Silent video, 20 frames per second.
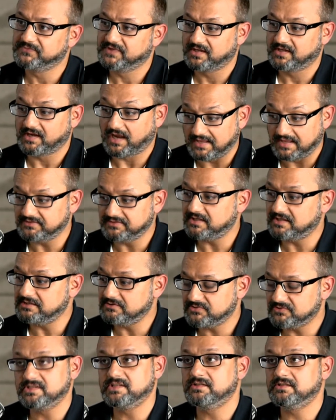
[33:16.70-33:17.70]
And then you
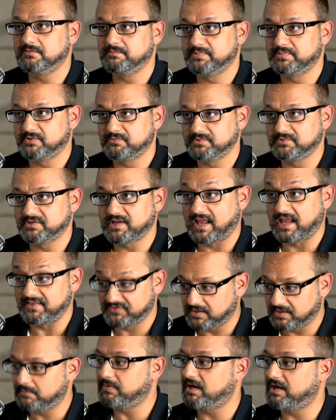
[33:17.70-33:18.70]
see and
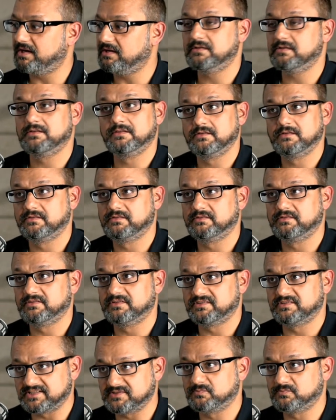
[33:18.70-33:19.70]
thereby
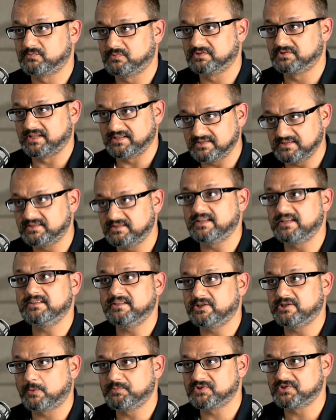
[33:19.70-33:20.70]
then the
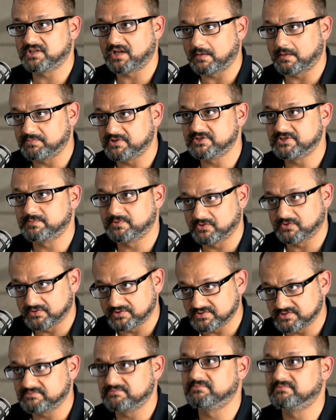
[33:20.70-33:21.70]
adoption happens
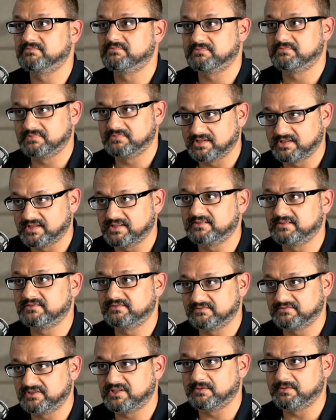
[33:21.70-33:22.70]
because
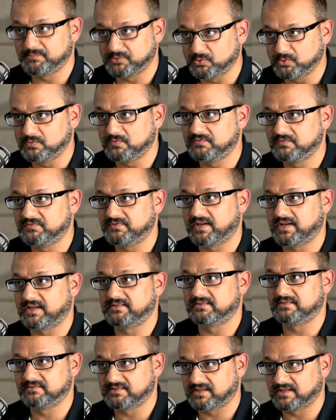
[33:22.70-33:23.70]
then they approve
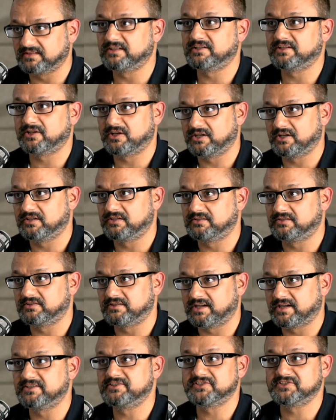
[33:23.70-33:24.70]
and
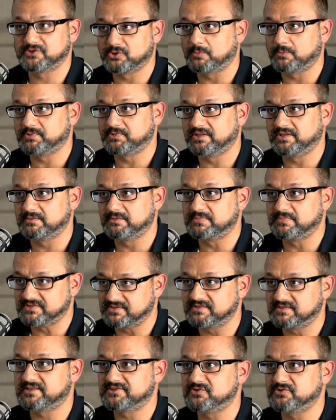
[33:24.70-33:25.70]
it's adopted in
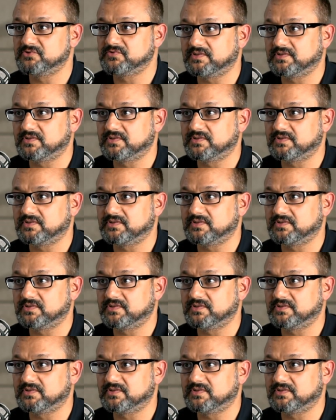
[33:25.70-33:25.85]
business as usual.